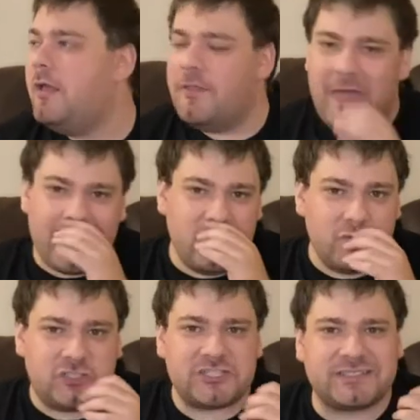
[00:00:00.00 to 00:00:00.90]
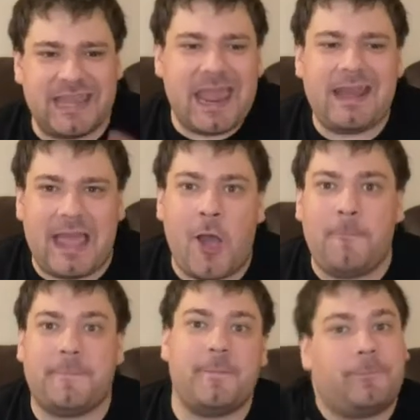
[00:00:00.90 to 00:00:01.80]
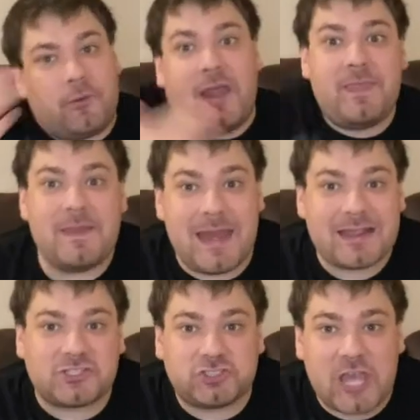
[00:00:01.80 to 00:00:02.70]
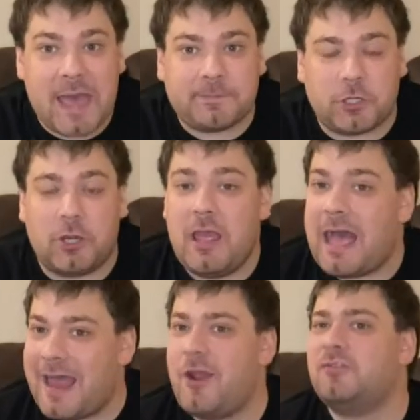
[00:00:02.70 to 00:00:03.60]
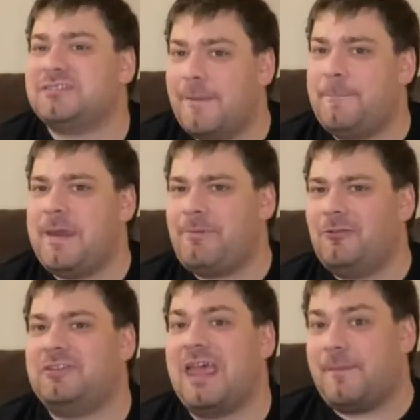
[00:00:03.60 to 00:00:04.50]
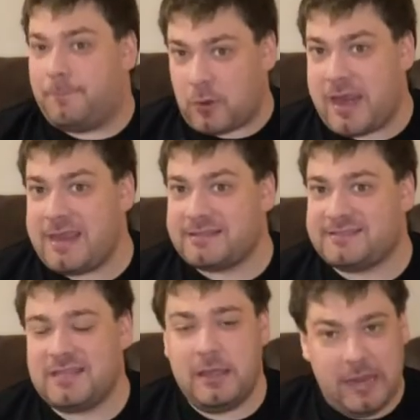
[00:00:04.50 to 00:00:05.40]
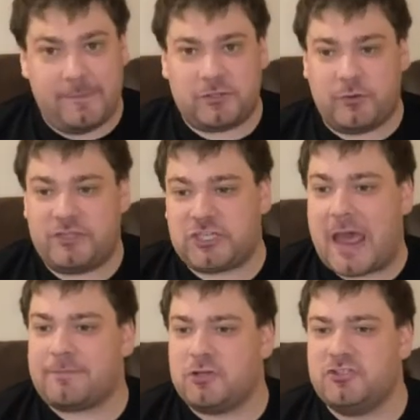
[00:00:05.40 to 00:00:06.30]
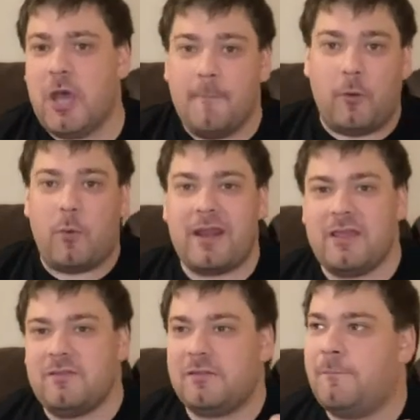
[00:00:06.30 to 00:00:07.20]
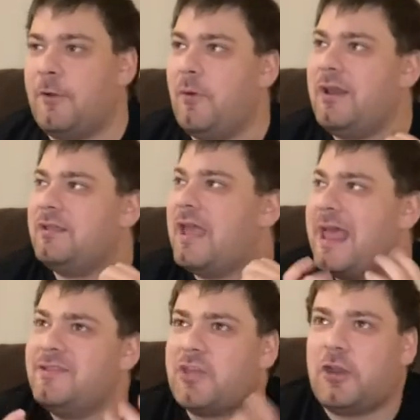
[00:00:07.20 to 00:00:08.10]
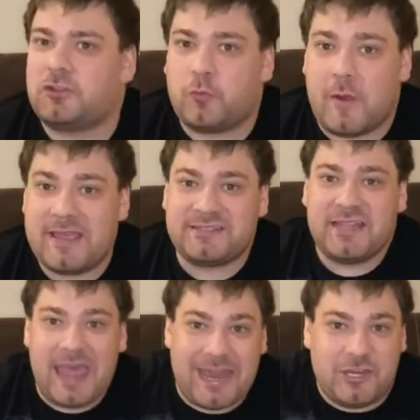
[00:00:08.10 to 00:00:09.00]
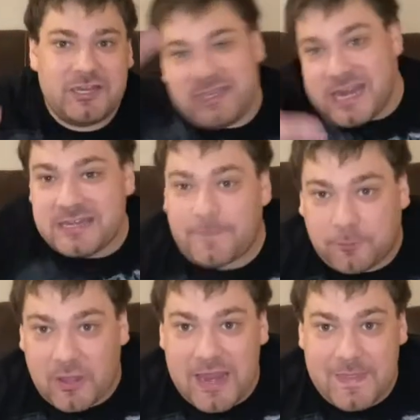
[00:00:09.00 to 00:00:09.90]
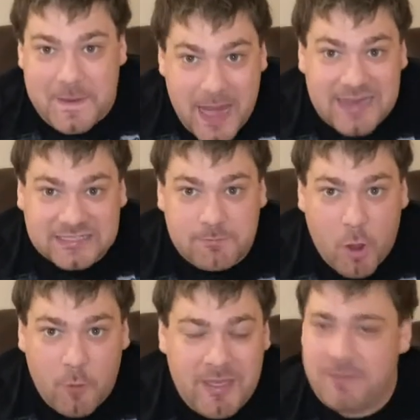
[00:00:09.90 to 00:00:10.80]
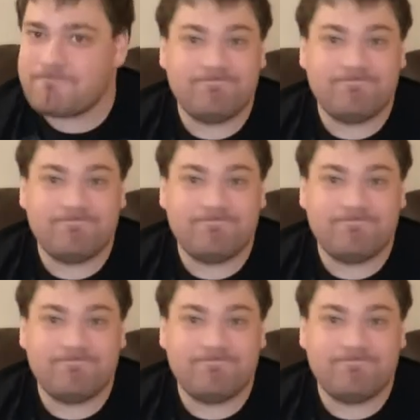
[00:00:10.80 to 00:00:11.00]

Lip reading: that you just can't help but play the next chapter. I know some people take breaks in between chapters, but when it ends on a twist and you need to play the next moment,